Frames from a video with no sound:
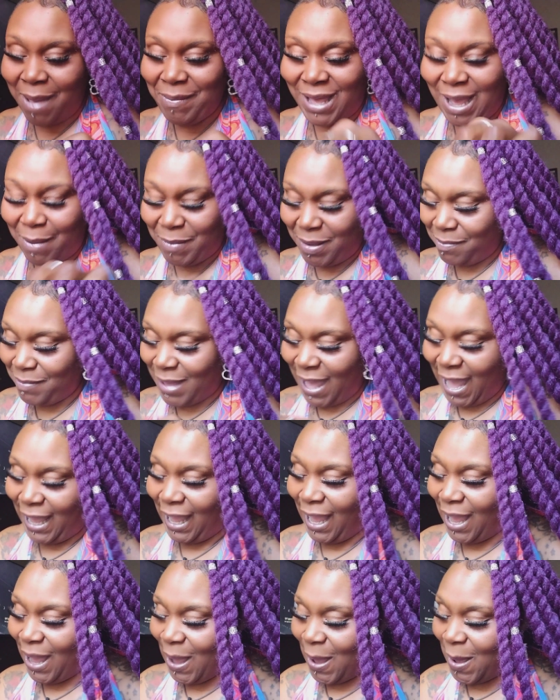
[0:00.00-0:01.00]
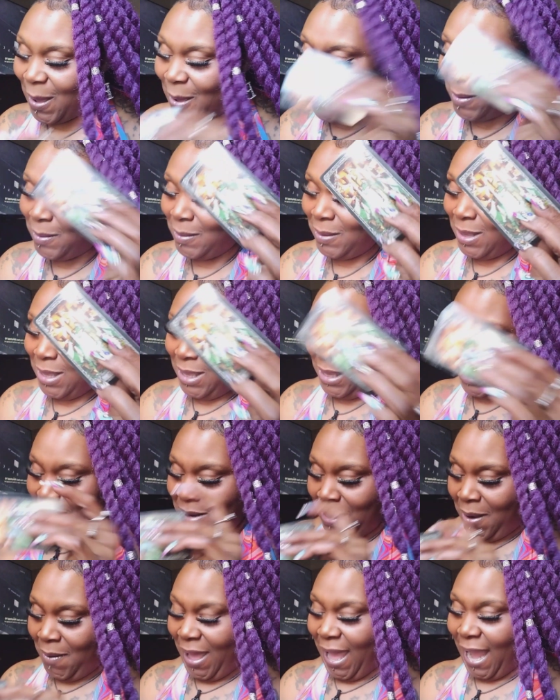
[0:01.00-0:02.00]
coming back home, you
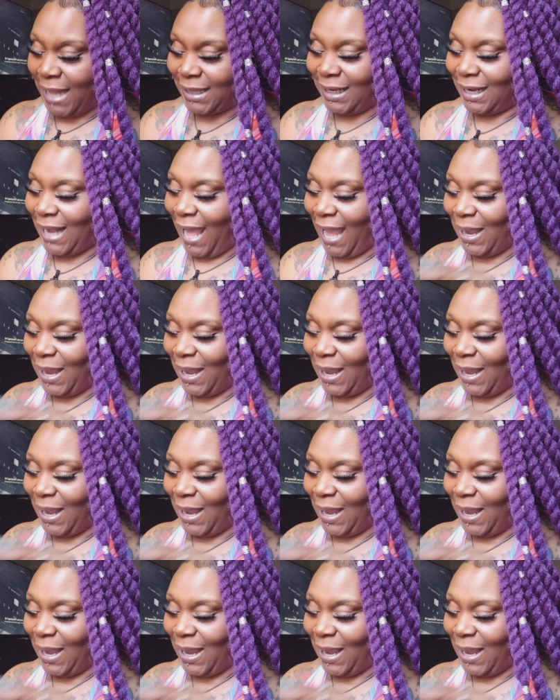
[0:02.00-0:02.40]
know, acting like